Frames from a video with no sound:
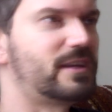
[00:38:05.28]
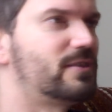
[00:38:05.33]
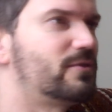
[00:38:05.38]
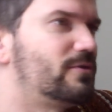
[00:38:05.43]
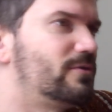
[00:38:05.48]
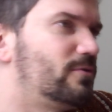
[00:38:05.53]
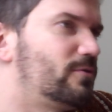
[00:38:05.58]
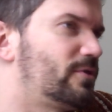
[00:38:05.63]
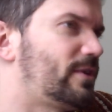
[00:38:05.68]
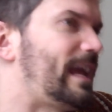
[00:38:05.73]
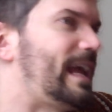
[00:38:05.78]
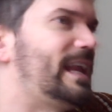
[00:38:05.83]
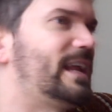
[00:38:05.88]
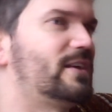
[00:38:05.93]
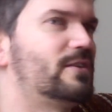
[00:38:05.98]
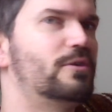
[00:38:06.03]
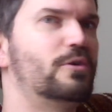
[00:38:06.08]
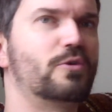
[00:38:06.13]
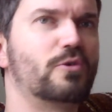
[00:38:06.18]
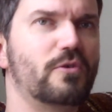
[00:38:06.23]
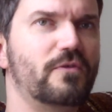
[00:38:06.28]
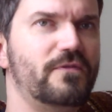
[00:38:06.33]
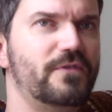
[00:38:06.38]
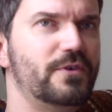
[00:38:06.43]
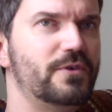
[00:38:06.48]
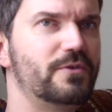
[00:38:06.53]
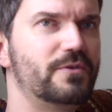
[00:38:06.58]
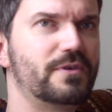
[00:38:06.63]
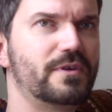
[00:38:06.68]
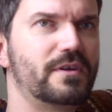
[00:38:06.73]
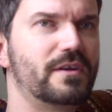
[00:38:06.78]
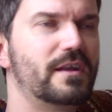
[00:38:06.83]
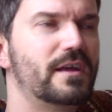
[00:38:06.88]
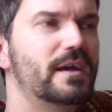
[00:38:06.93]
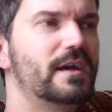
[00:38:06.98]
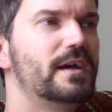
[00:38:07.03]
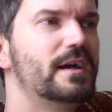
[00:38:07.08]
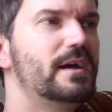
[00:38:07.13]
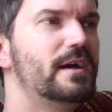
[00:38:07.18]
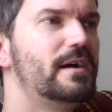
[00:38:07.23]
and like organic local food,
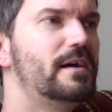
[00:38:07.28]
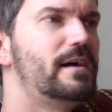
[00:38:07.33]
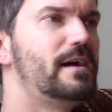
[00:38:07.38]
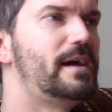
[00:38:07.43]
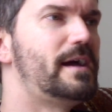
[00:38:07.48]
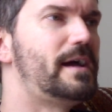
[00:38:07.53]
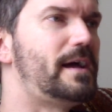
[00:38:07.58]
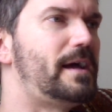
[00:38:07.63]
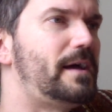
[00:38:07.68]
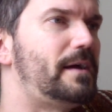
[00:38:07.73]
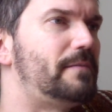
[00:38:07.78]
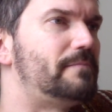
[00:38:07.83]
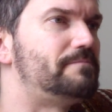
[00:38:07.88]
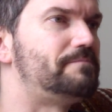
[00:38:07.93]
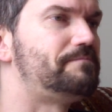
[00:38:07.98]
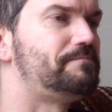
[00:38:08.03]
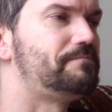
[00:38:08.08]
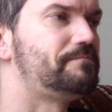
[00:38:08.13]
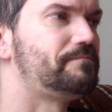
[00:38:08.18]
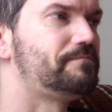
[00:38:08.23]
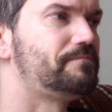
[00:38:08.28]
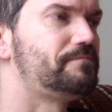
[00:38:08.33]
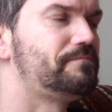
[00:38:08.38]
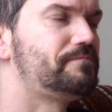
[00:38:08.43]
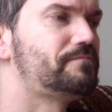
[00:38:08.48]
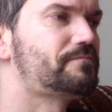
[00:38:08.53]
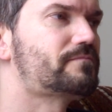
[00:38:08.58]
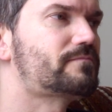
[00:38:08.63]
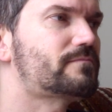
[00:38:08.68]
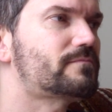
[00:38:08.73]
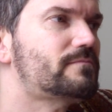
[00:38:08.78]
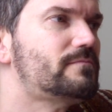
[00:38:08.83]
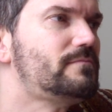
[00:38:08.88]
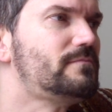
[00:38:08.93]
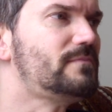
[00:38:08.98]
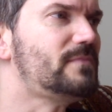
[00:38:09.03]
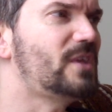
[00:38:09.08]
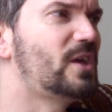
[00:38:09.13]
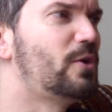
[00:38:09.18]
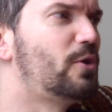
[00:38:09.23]
and
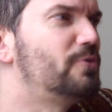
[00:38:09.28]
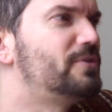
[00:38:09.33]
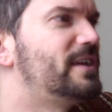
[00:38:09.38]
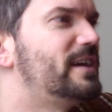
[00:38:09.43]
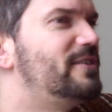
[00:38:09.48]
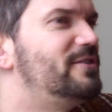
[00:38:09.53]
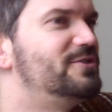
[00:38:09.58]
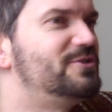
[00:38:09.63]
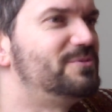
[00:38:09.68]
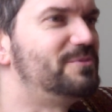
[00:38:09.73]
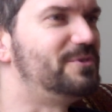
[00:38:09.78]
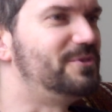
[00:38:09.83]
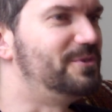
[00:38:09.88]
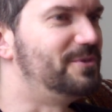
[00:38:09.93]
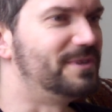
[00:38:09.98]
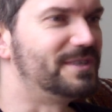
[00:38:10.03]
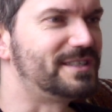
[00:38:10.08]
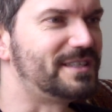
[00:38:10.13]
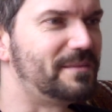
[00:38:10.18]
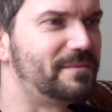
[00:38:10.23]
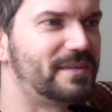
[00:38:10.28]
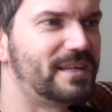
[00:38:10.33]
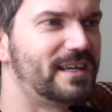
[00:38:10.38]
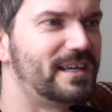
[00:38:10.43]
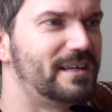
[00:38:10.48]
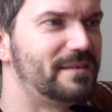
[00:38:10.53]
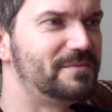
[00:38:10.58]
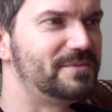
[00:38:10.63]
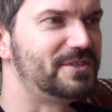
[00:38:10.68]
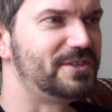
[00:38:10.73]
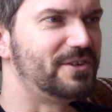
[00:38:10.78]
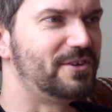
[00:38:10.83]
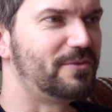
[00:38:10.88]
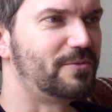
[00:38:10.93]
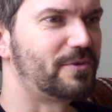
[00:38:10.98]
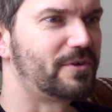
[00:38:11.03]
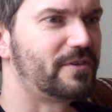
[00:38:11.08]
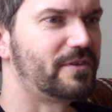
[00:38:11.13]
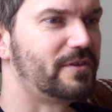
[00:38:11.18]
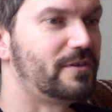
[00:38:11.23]
hotels will do it sometimes.
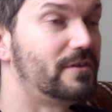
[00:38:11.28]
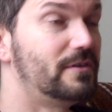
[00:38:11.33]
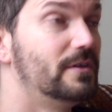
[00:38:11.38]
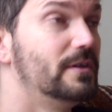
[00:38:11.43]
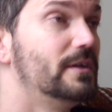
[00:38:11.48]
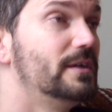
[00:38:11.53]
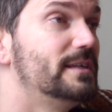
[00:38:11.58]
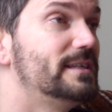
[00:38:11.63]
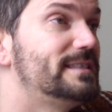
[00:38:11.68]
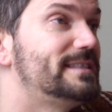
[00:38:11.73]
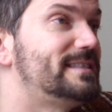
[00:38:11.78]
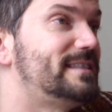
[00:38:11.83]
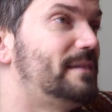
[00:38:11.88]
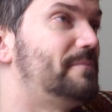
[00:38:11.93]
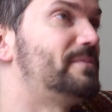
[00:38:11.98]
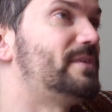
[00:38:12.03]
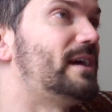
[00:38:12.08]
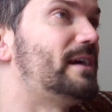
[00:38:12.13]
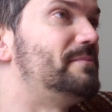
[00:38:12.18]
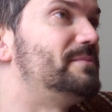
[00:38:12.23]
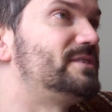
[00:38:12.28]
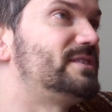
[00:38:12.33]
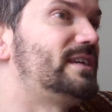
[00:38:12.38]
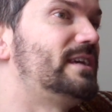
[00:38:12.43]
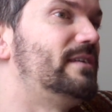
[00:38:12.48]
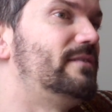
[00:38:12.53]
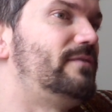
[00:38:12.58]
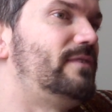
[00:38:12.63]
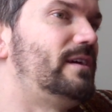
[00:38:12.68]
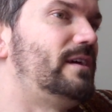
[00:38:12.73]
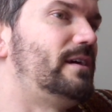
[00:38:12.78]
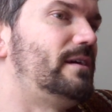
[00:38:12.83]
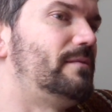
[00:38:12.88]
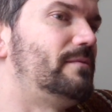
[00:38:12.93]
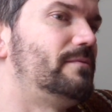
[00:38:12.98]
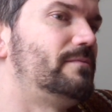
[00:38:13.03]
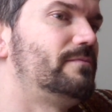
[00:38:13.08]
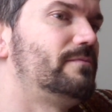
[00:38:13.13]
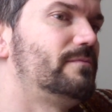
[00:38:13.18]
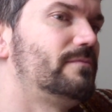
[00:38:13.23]
Where they'll sometimes give
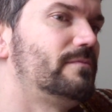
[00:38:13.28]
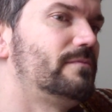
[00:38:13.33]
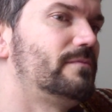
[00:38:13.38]
a